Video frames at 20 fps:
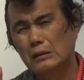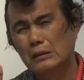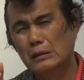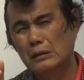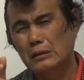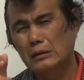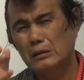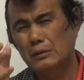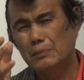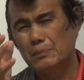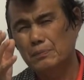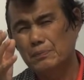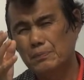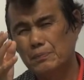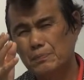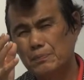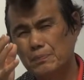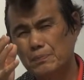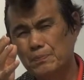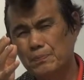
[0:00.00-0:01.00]
either
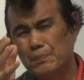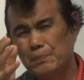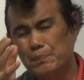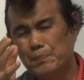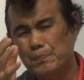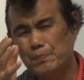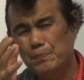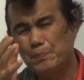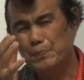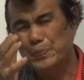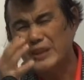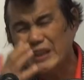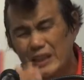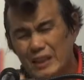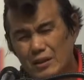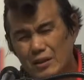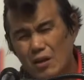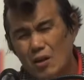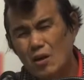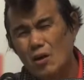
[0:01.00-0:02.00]

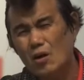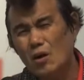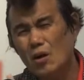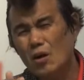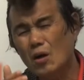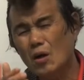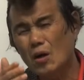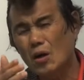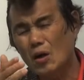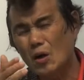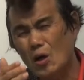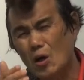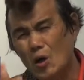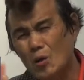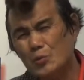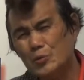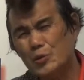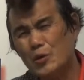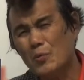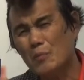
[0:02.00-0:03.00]
bitter
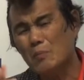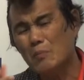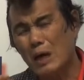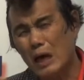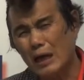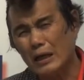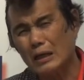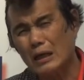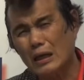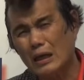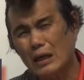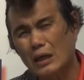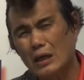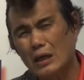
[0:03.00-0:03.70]
of the Mara,